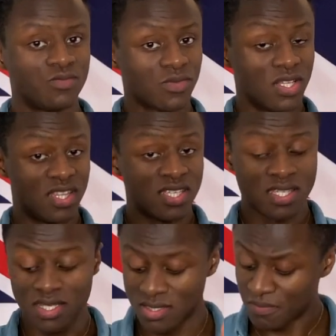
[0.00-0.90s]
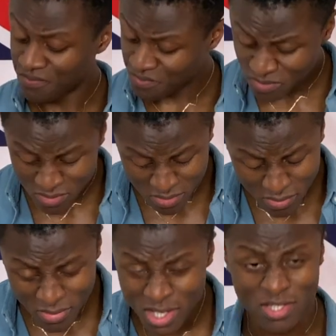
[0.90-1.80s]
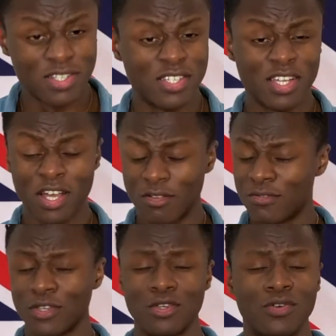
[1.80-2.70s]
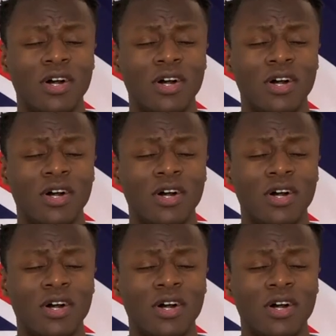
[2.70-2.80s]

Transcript: this is the dessert for you.